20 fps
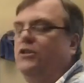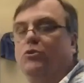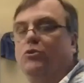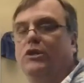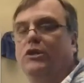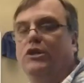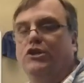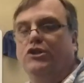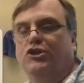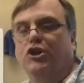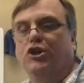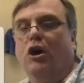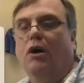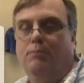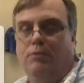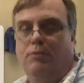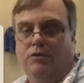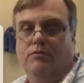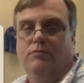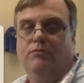a jump
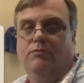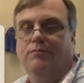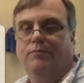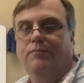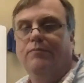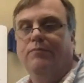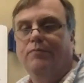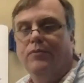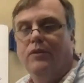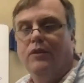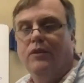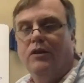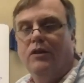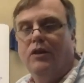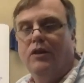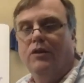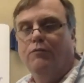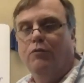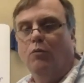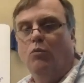
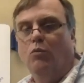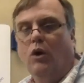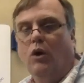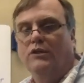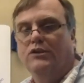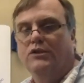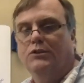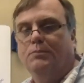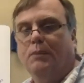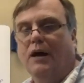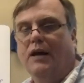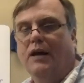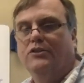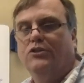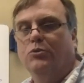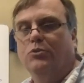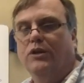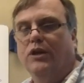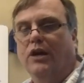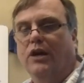from one spot to
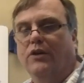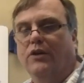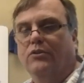another.